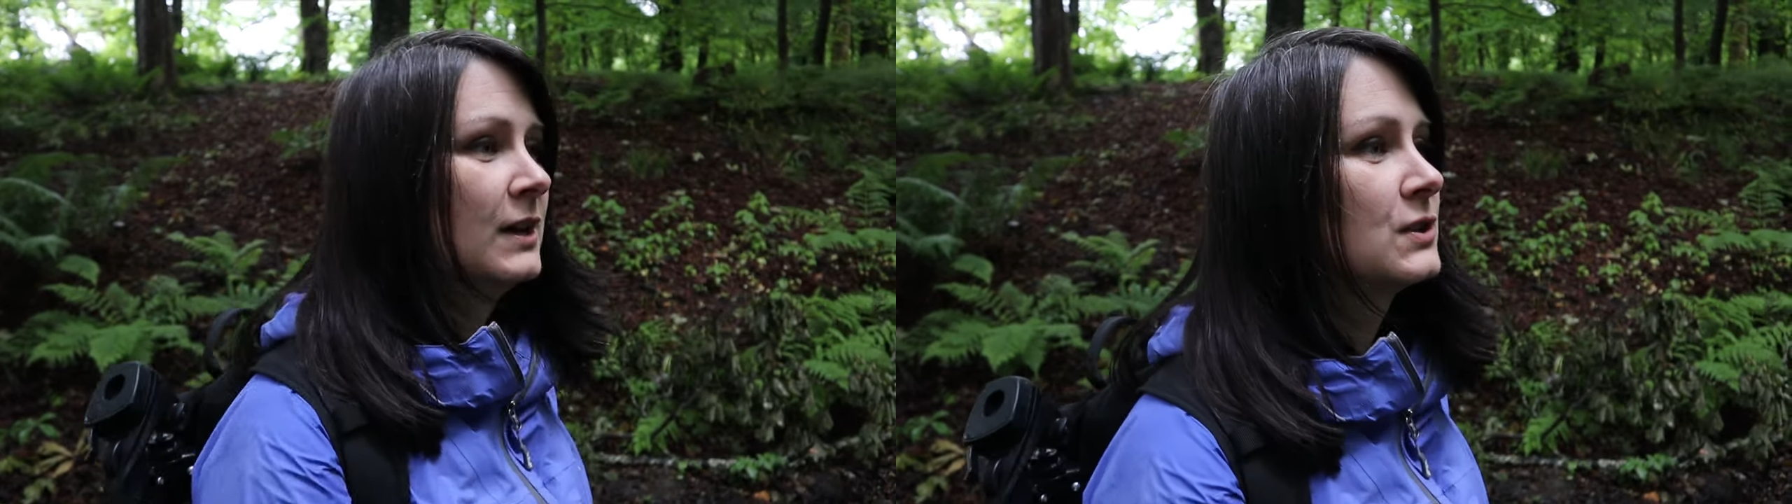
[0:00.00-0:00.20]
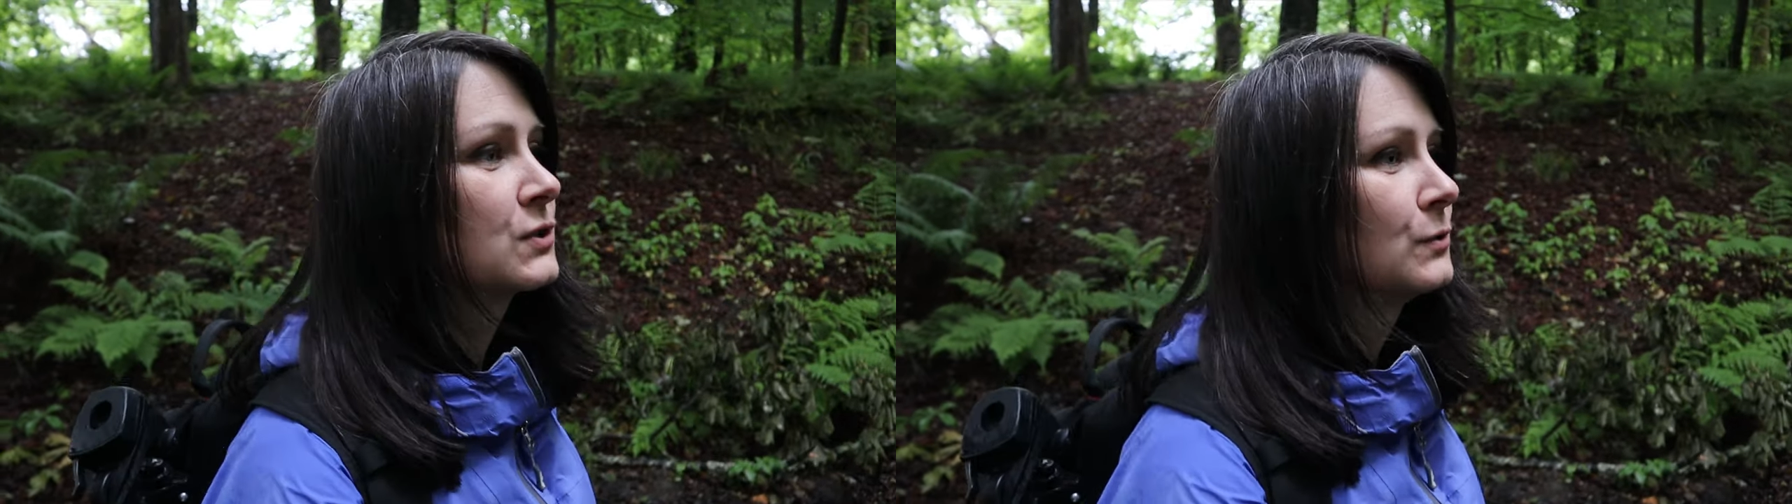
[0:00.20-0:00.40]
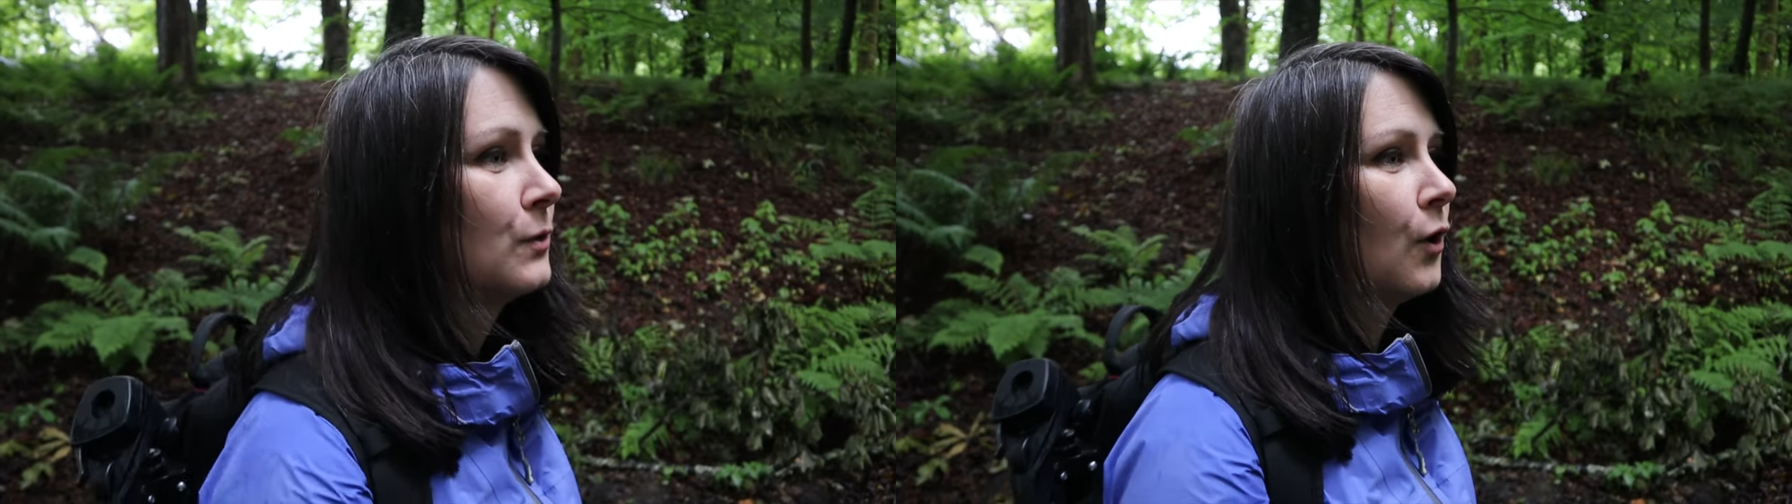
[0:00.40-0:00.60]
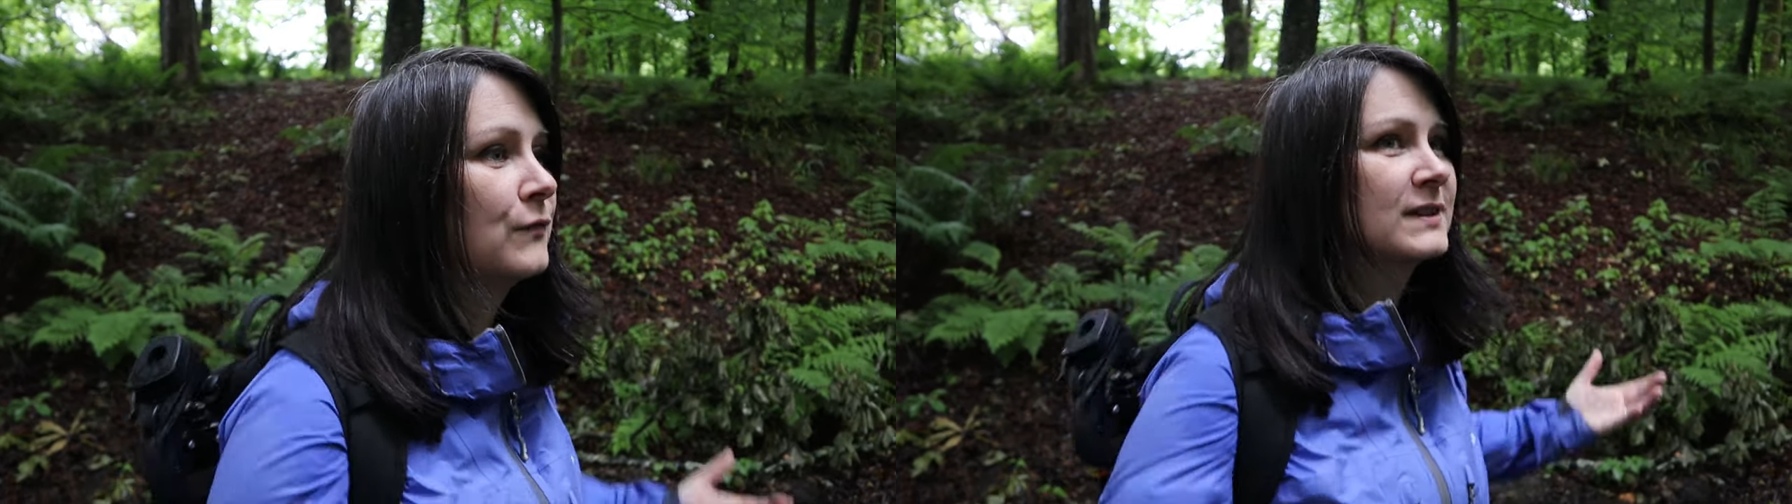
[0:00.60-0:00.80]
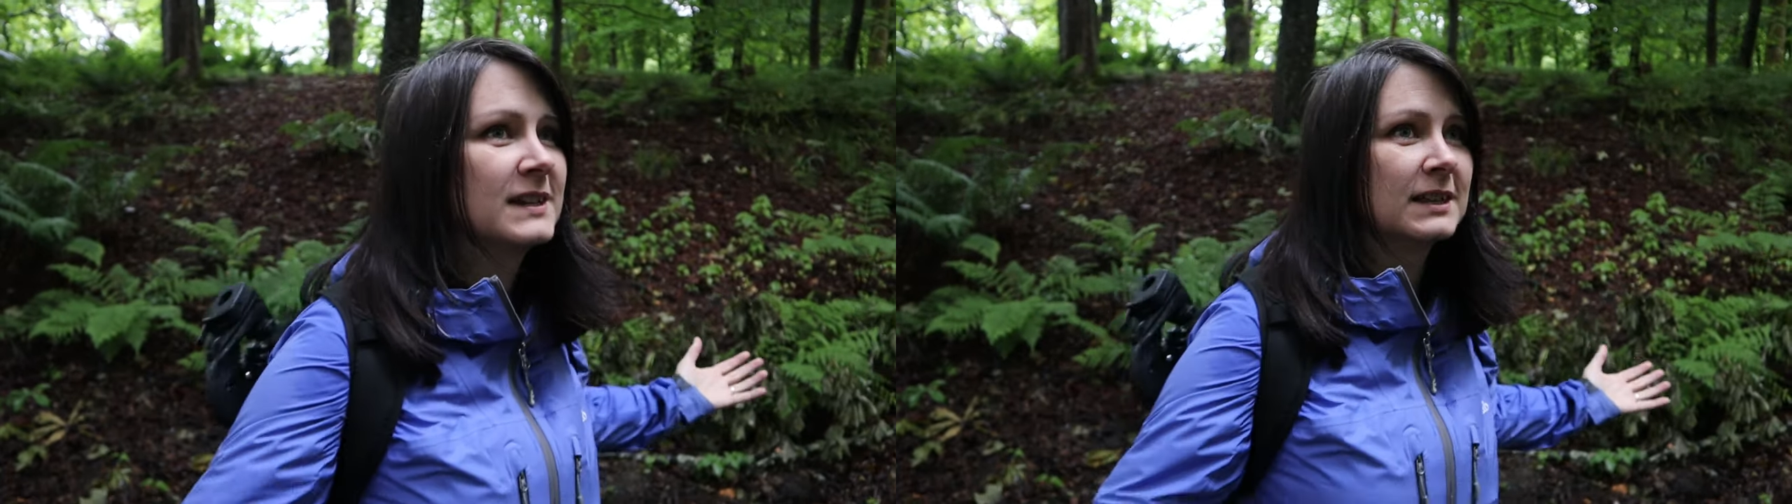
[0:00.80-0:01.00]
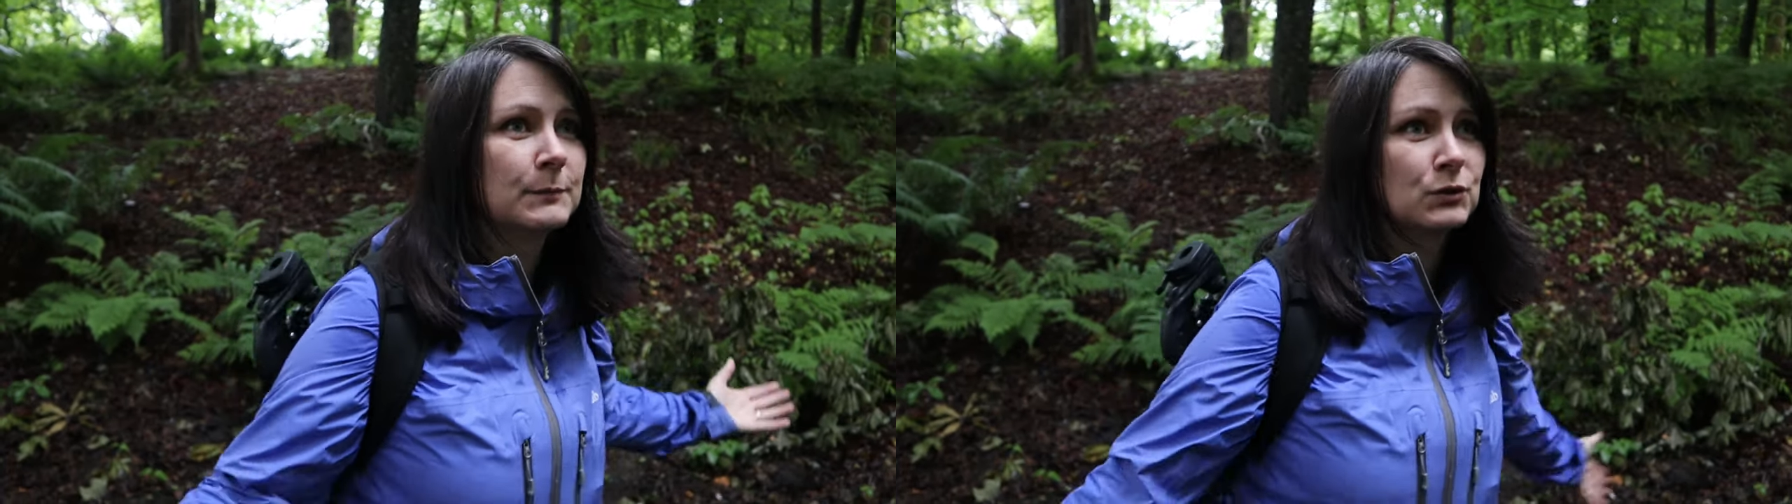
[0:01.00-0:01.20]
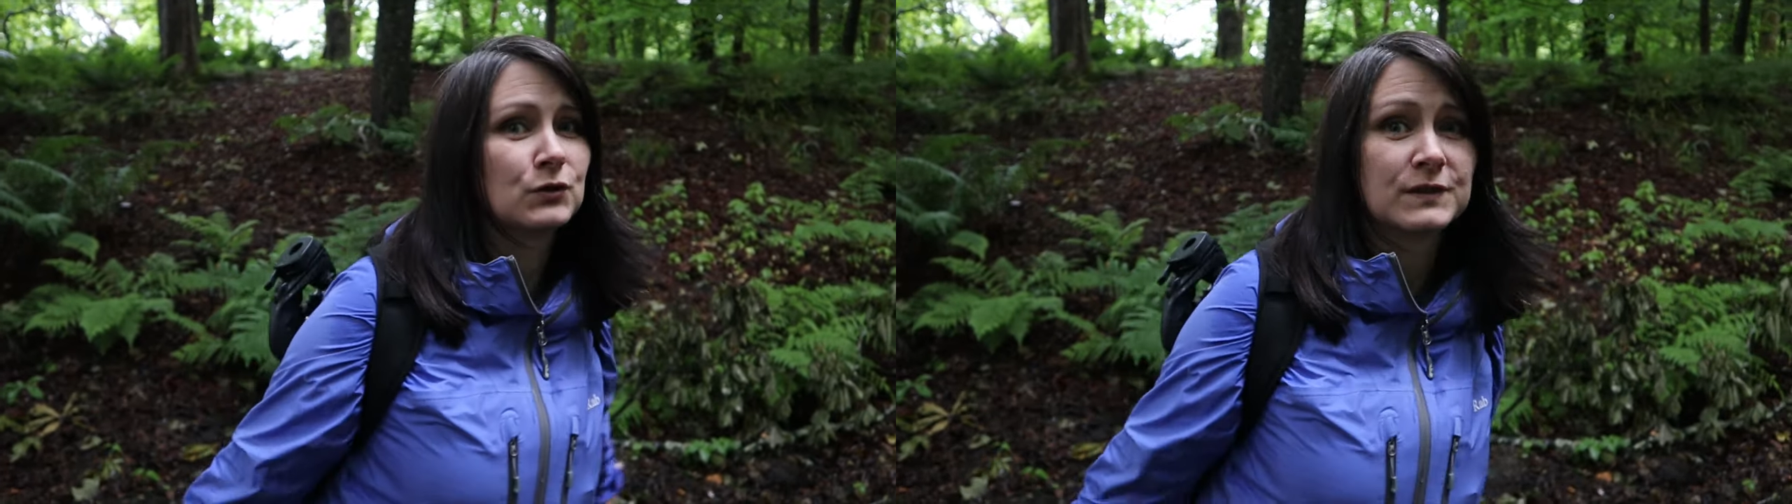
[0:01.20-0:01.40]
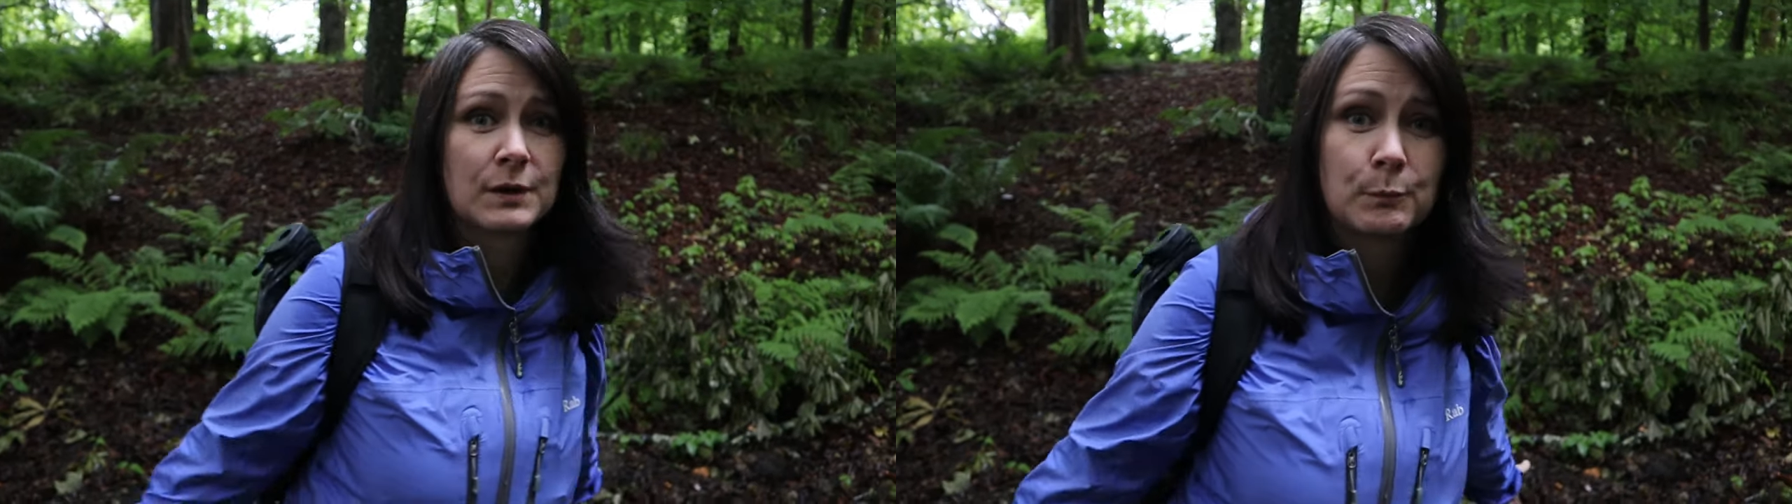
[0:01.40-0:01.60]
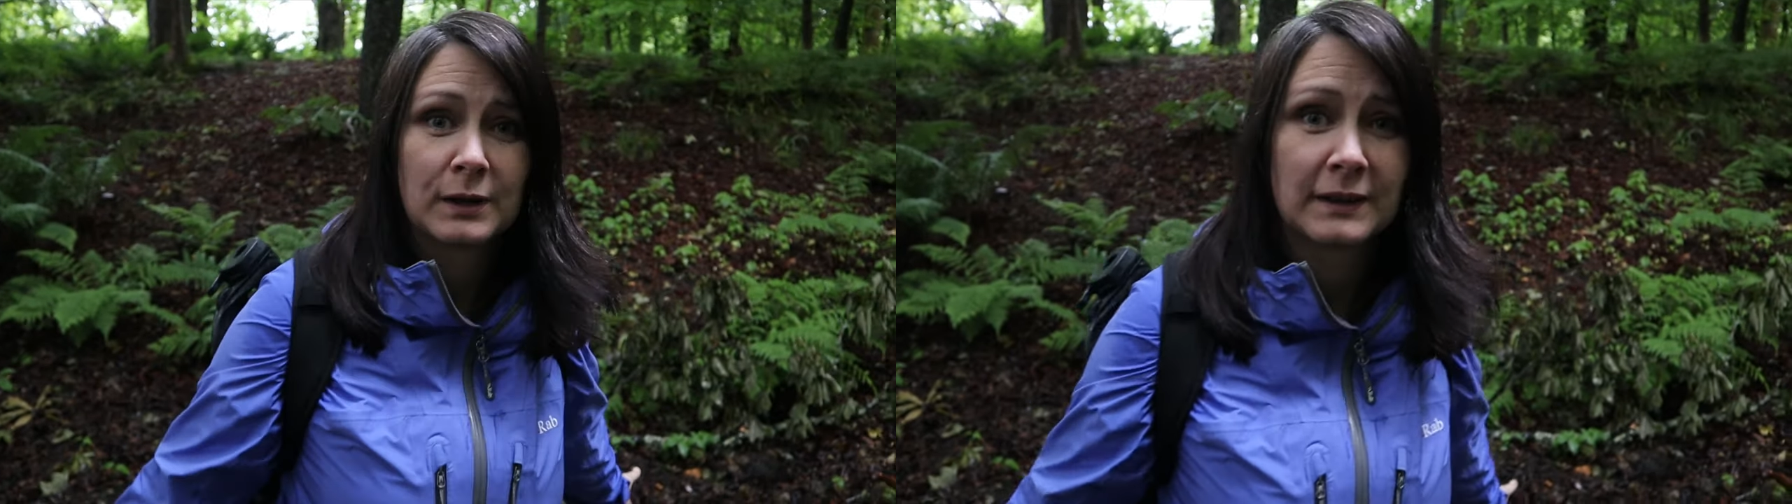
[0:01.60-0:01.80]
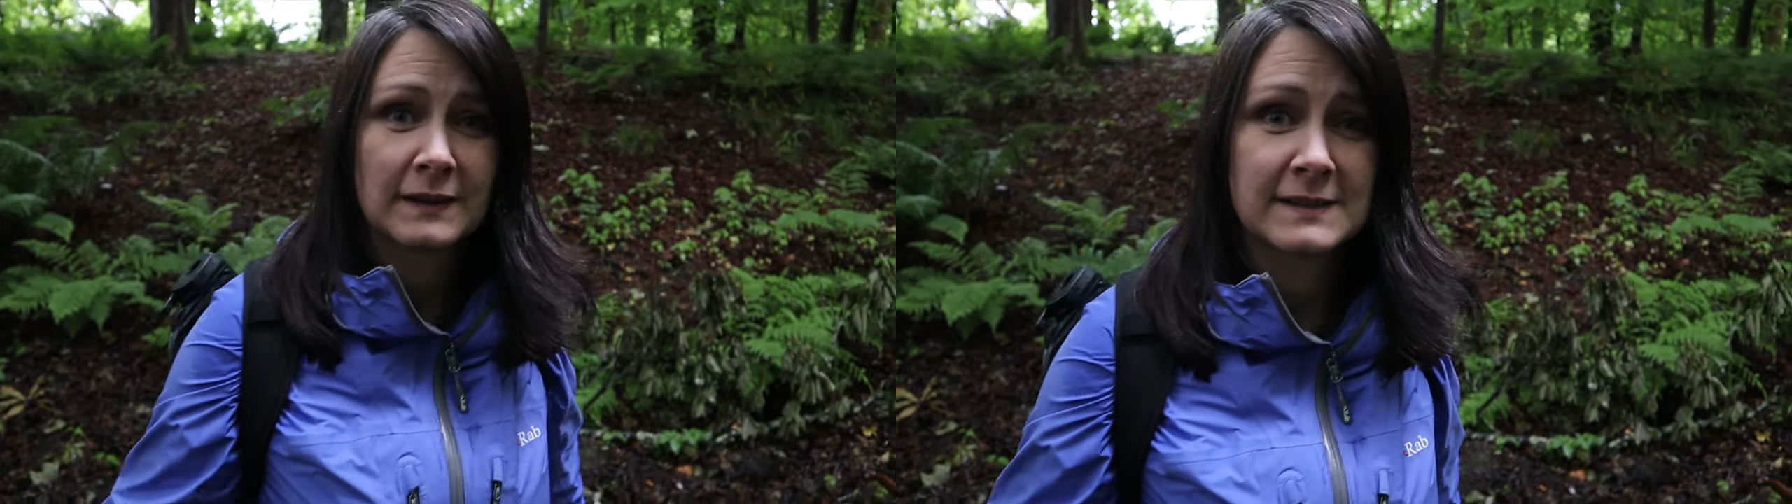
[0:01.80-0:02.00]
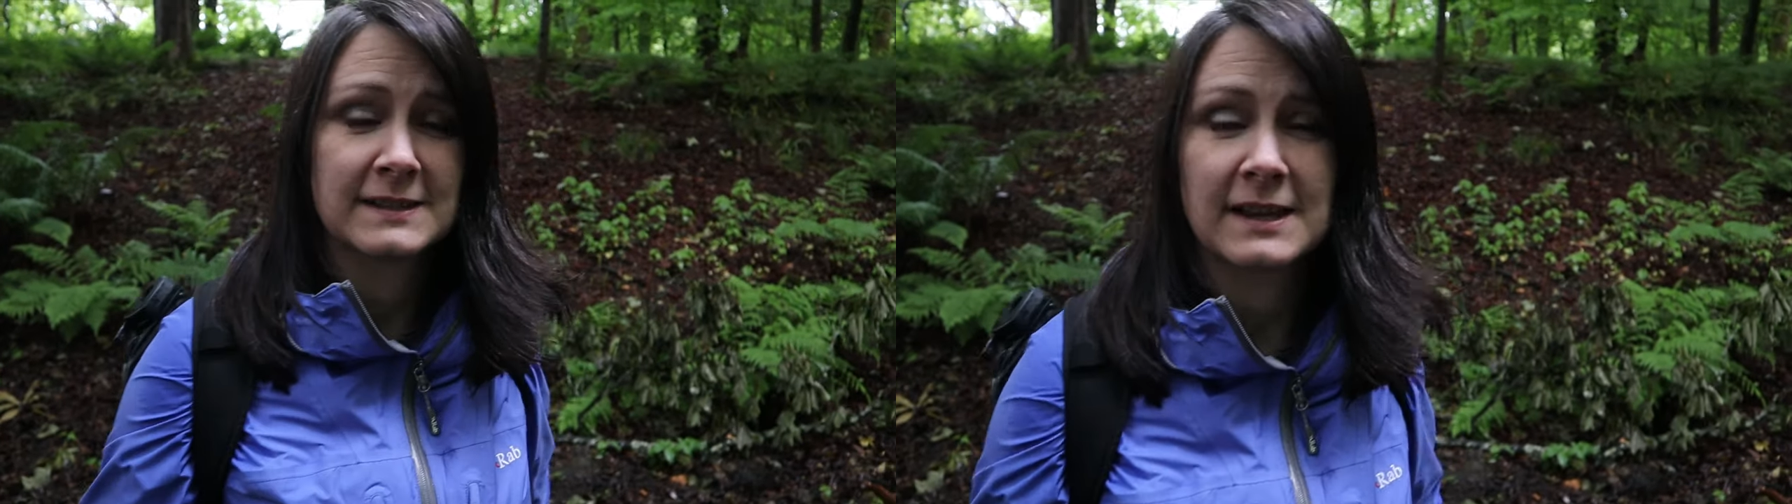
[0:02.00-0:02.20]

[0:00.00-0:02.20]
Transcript: So obviously they would use somewhere like this.